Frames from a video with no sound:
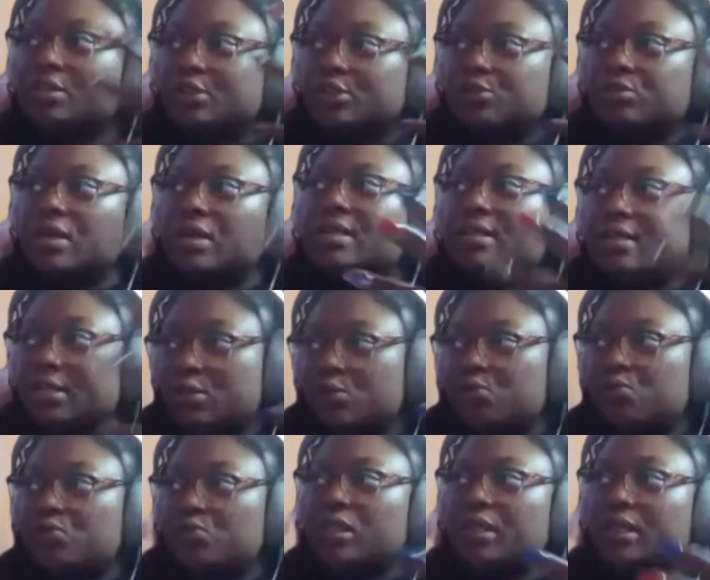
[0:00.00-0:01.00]
addressed
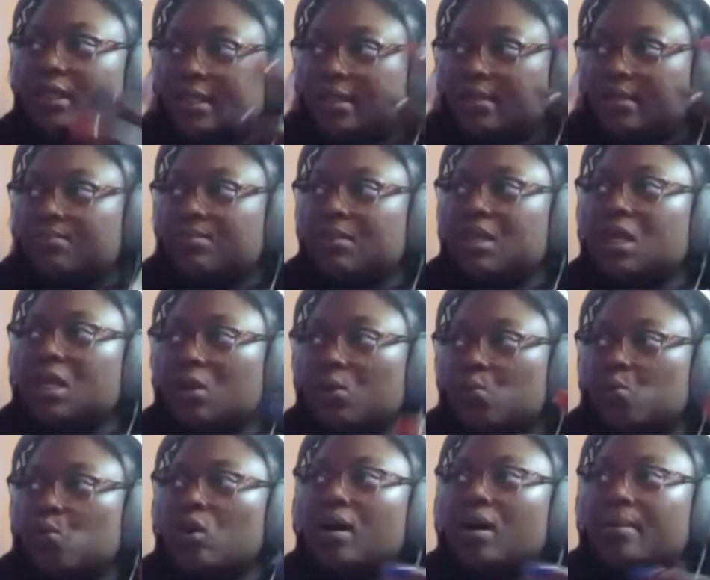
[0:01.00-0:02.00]
is really to me
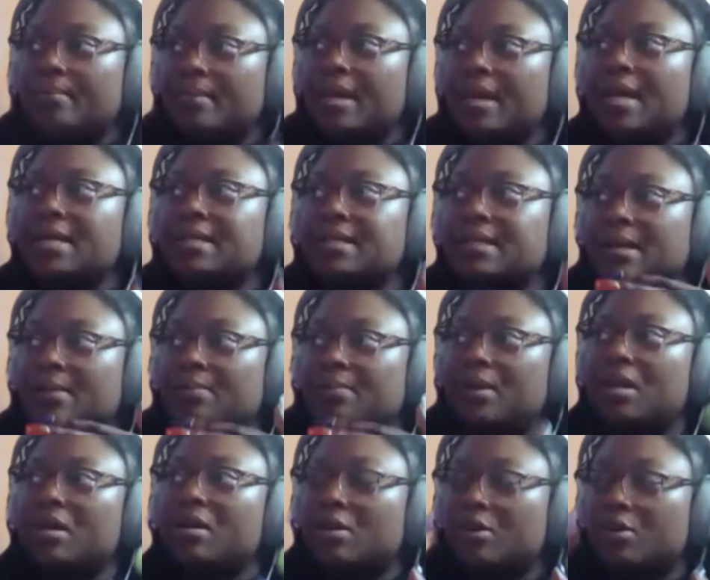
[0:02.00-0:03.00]
what makes a
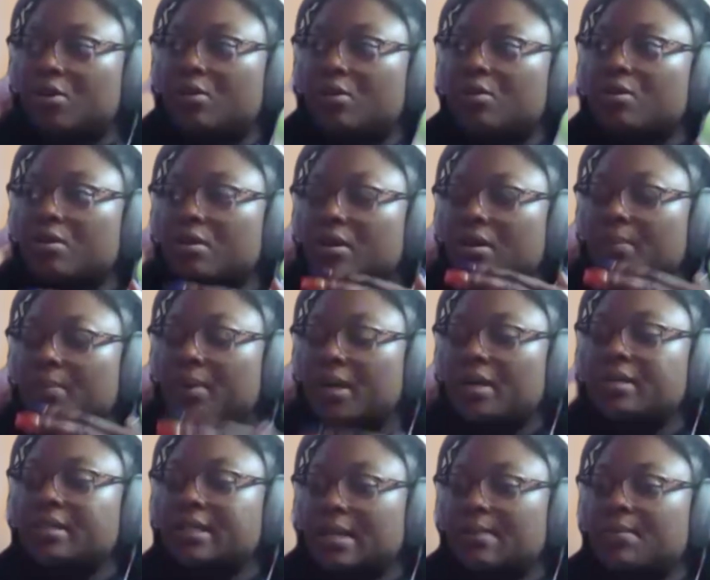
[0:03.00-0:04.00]
parent
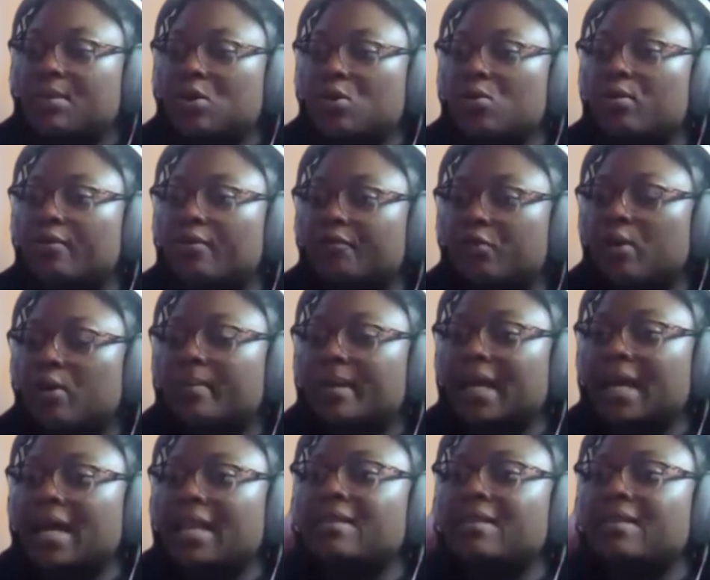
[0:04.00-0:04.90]
statement neuroaffirming.